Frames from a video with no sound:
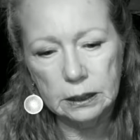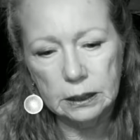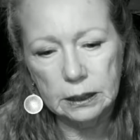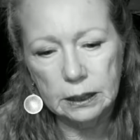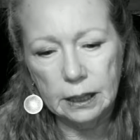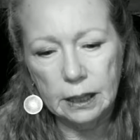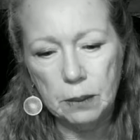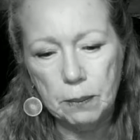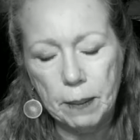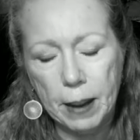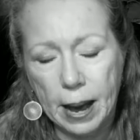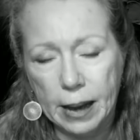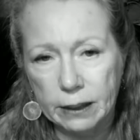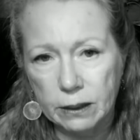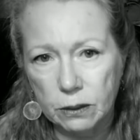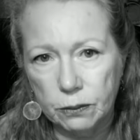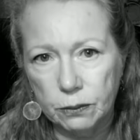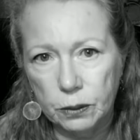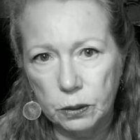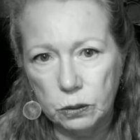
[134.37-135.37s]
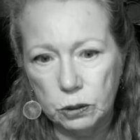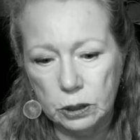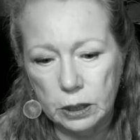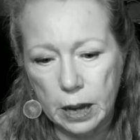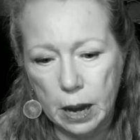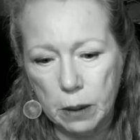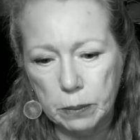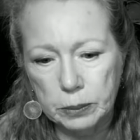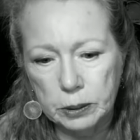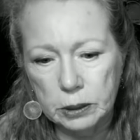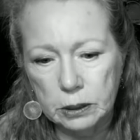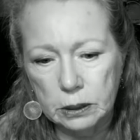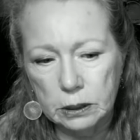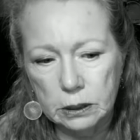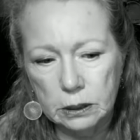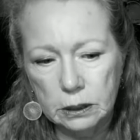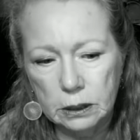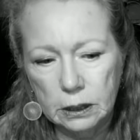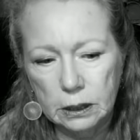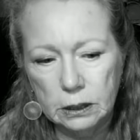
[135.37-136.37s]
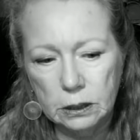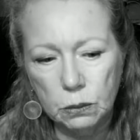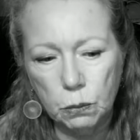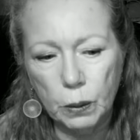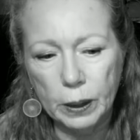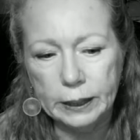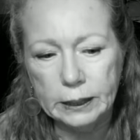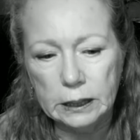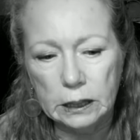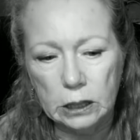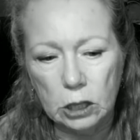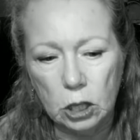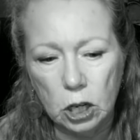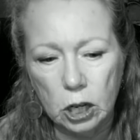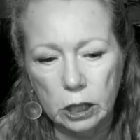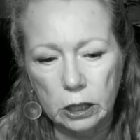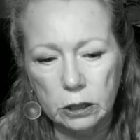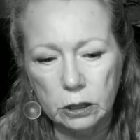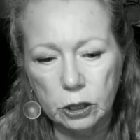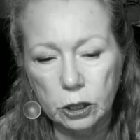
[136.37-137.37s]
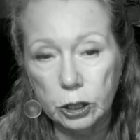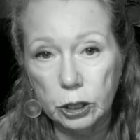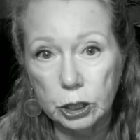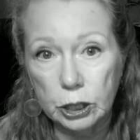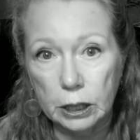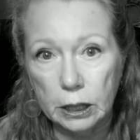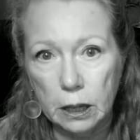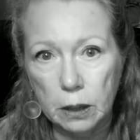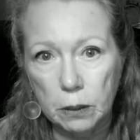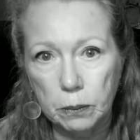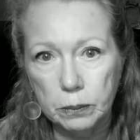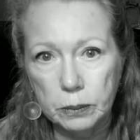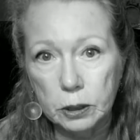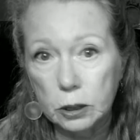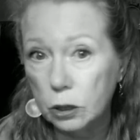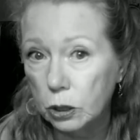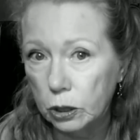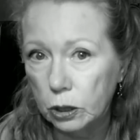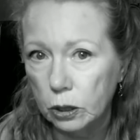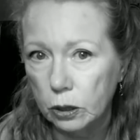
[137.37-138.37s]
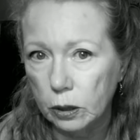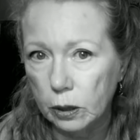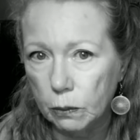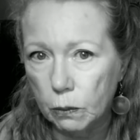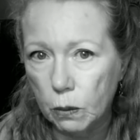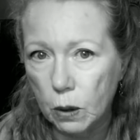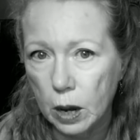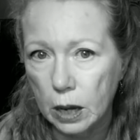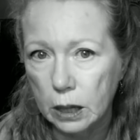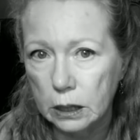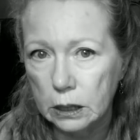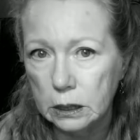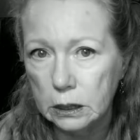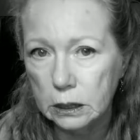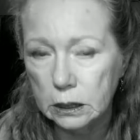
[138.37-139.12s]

He backed a few steps, his racing heart urging him to turn and run.